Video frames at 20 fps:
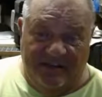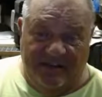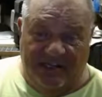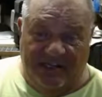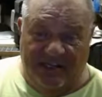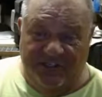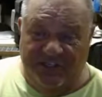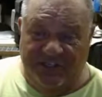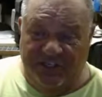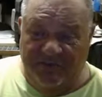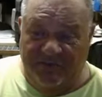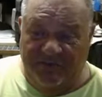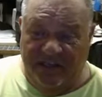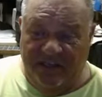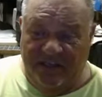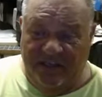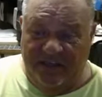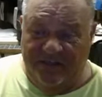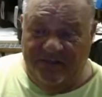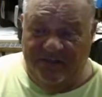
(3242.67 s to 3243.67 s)

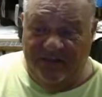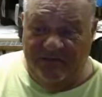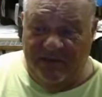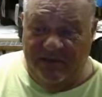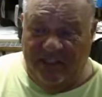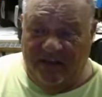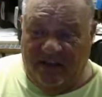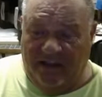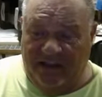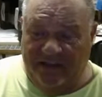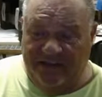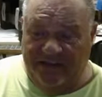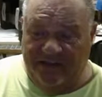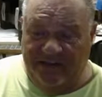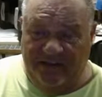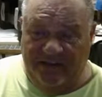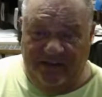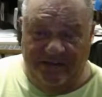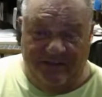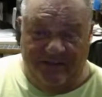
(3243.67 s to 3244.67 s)
GB likes,
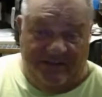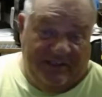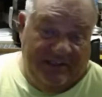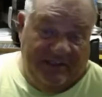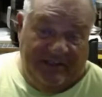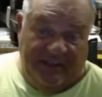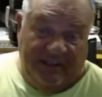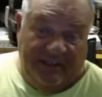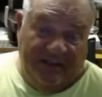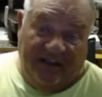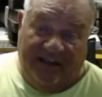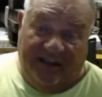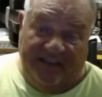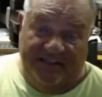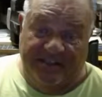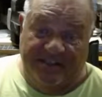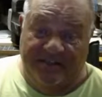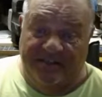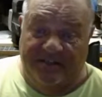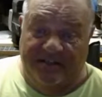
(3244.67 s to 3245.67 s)
said that he
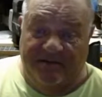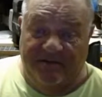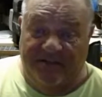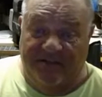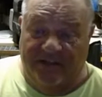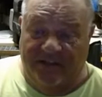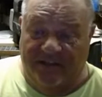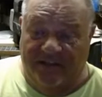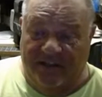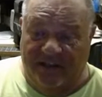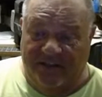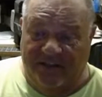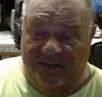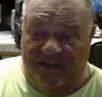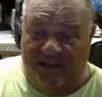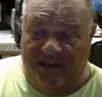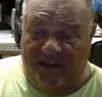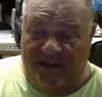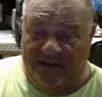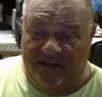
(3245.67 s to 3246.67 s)
likes it and everything like
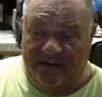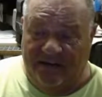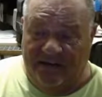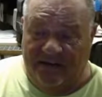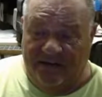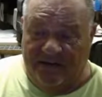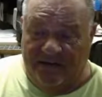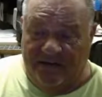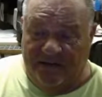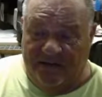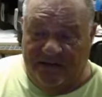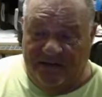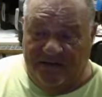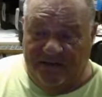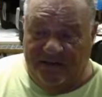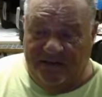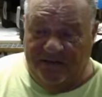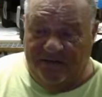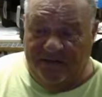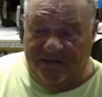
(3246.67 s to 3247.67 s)
that.
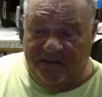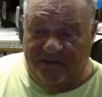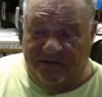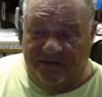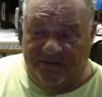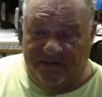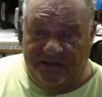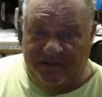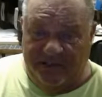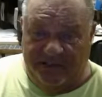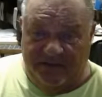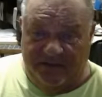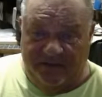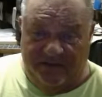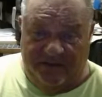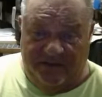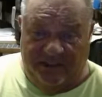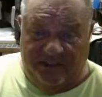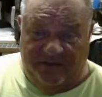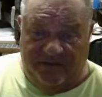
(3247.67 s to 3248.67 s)
That
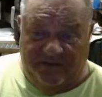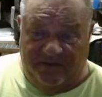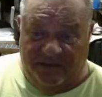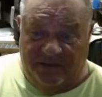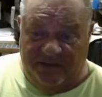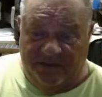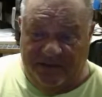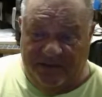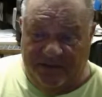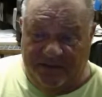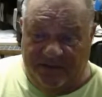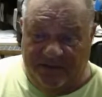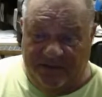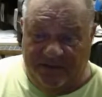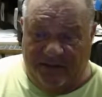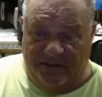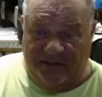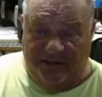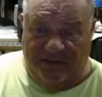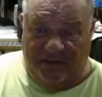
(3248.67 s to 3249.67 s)
have flown it.
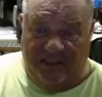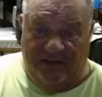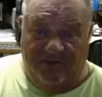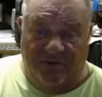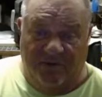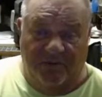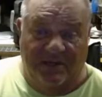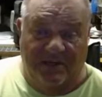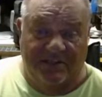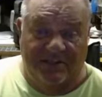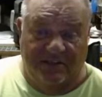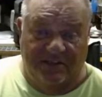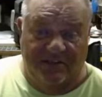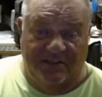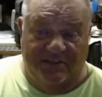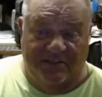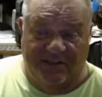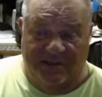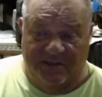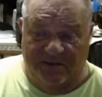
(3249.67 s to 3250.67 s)
I think even Wesley
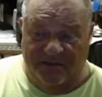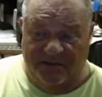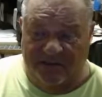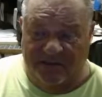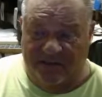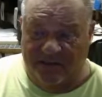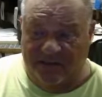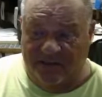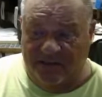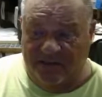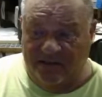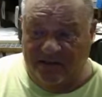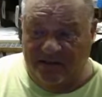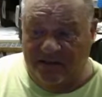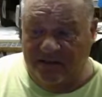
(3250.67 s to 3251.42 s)
said it's a,